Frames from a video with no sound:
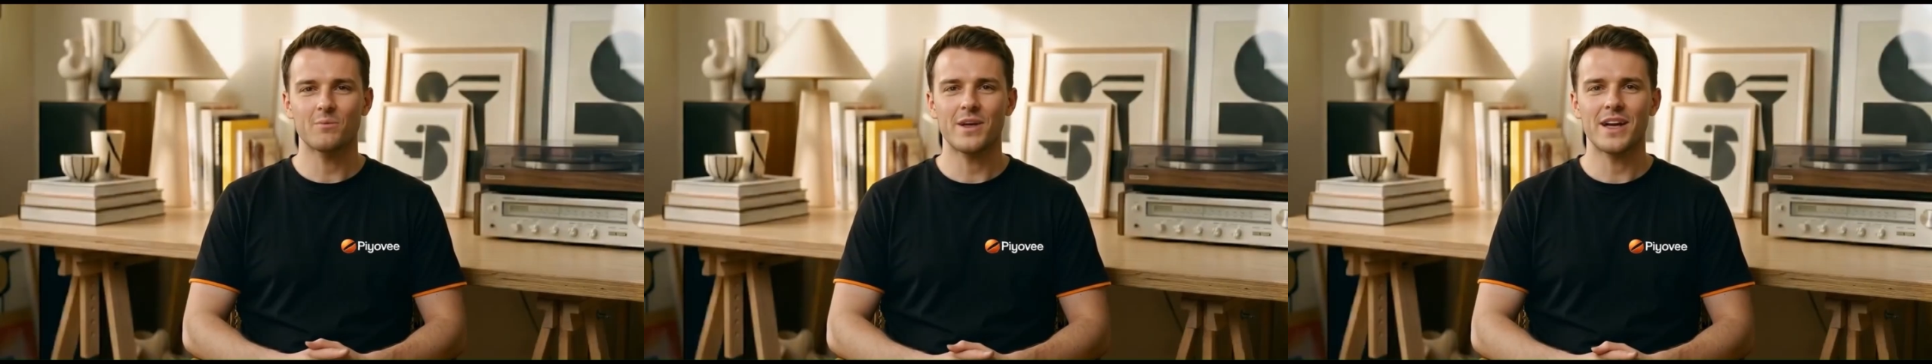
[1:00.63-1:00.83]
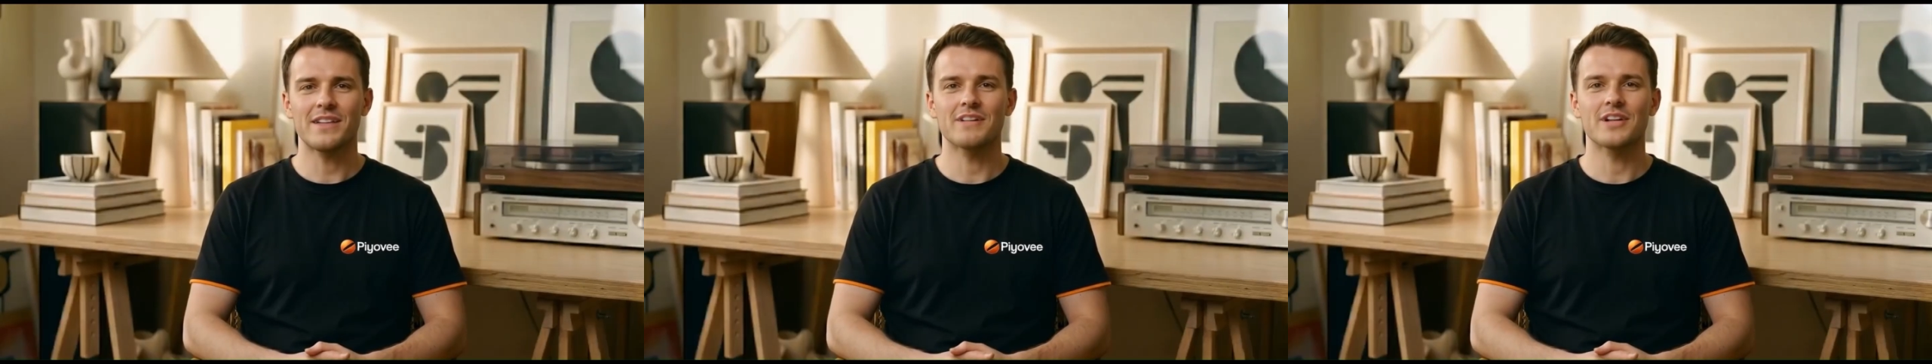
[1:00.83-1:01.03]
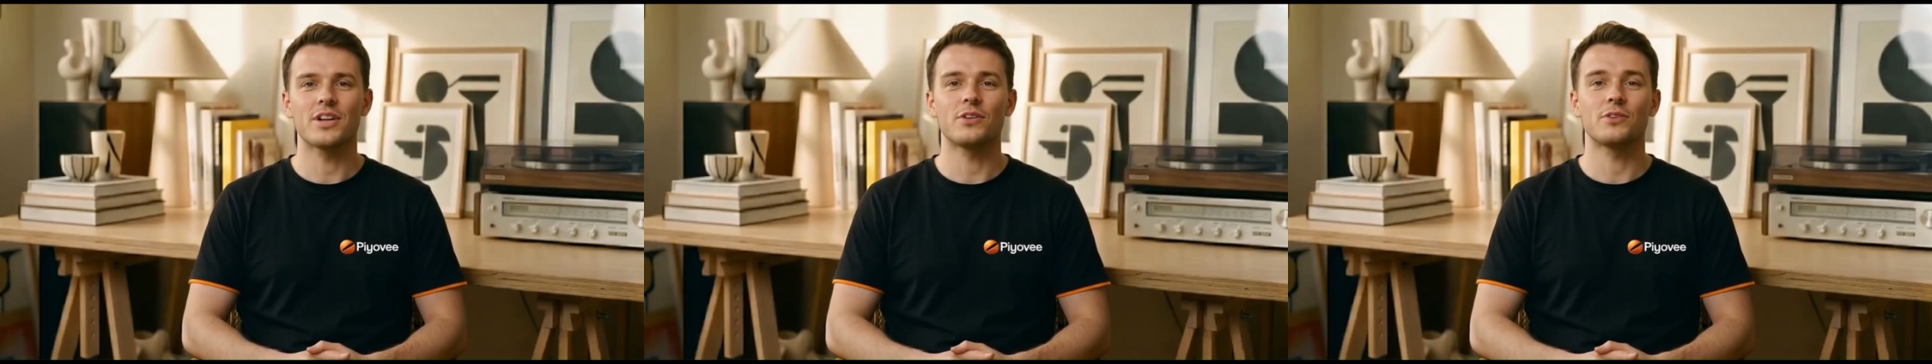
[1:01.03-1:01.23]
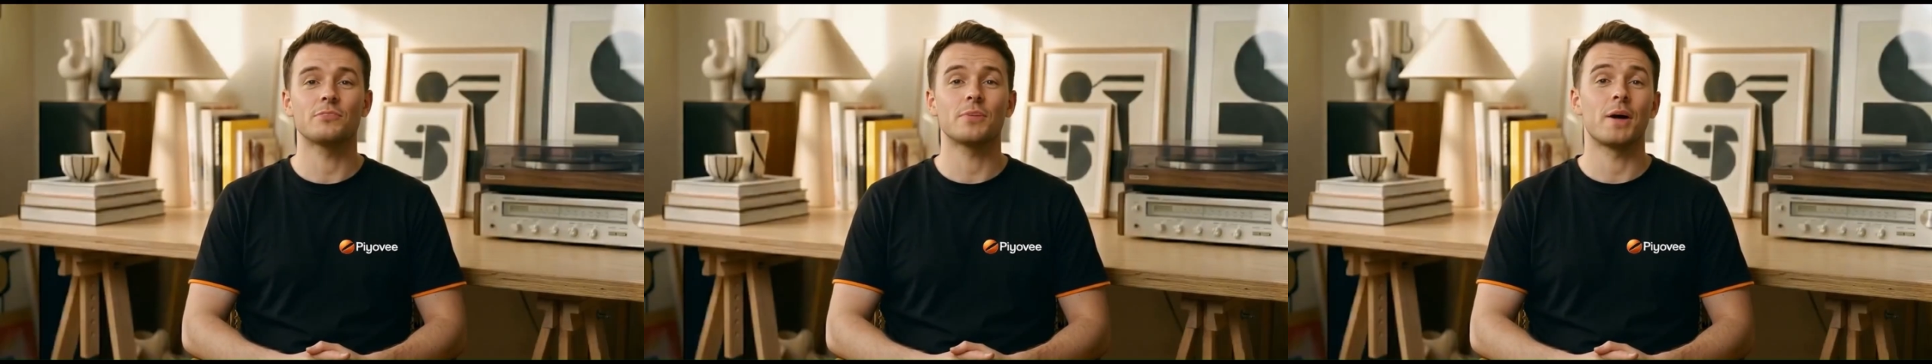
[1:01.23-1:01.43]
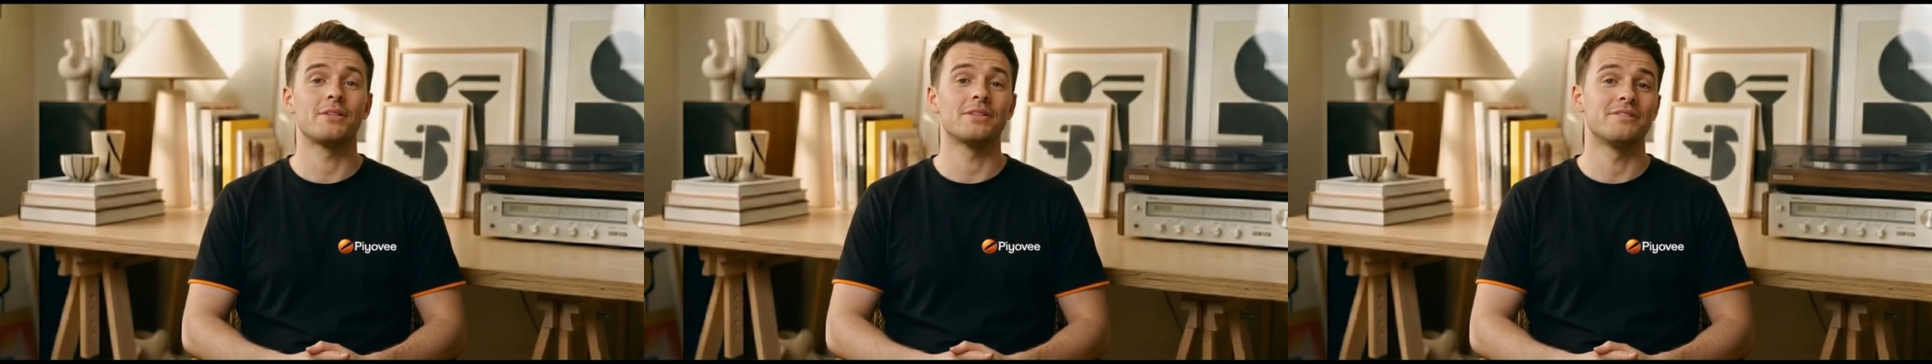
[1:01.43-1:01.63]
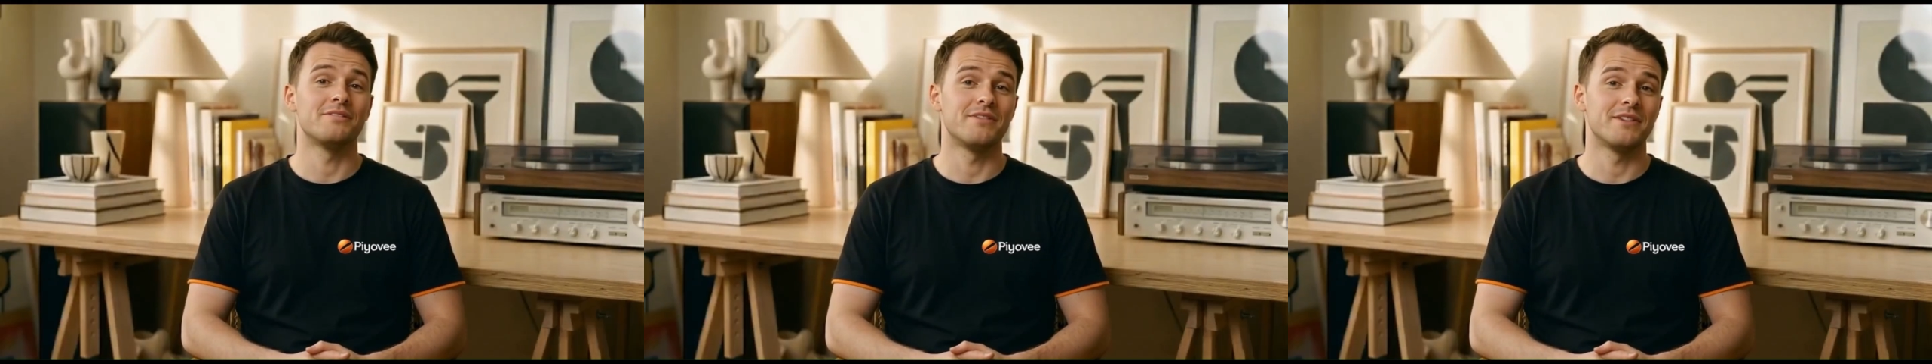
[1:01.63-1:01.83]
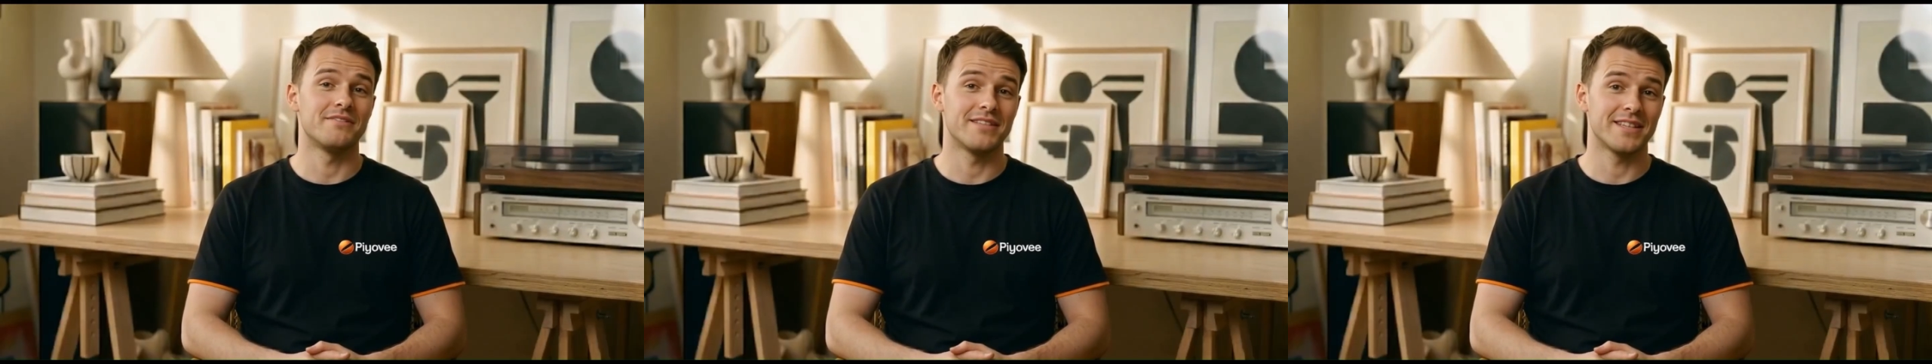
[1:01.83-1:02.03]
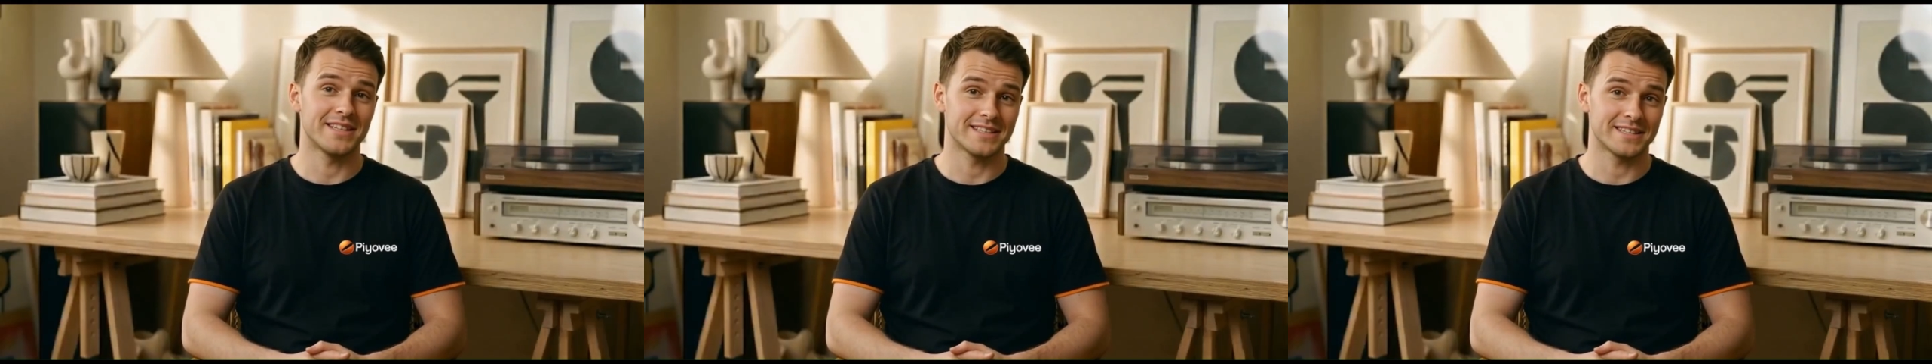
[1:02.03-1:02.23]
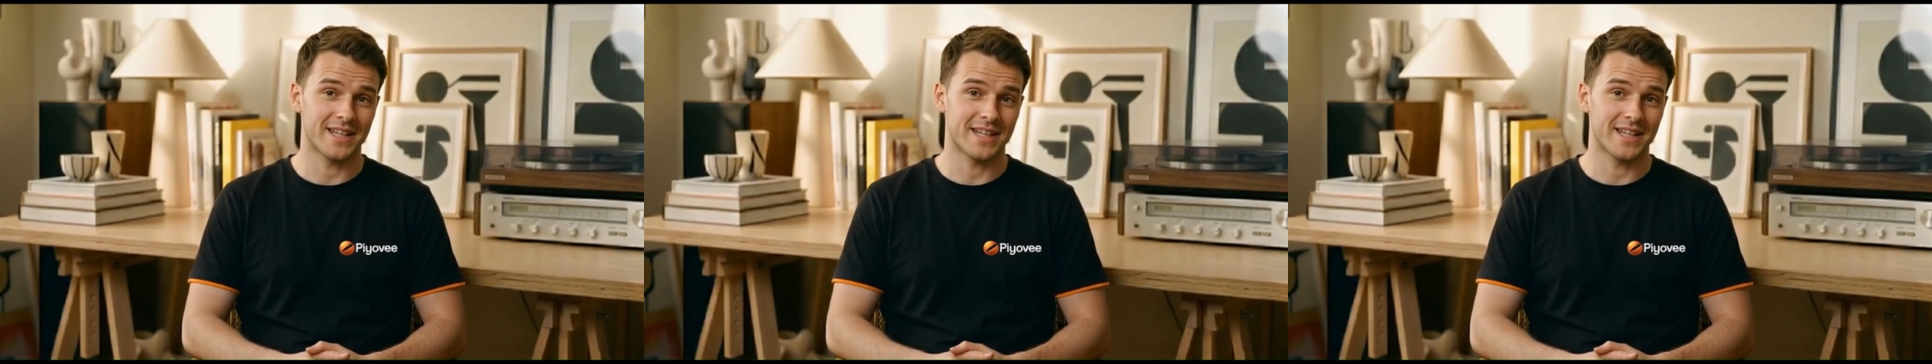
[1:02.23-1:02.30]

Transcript: create videos up to 15